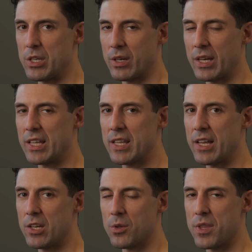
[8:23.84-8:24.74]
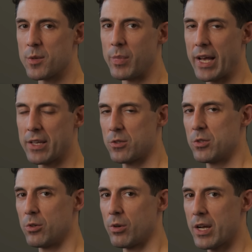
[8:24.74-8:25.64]
you're getting that note that the blacks are
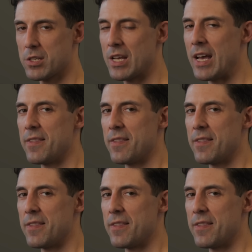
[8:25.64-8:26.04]
too crushed.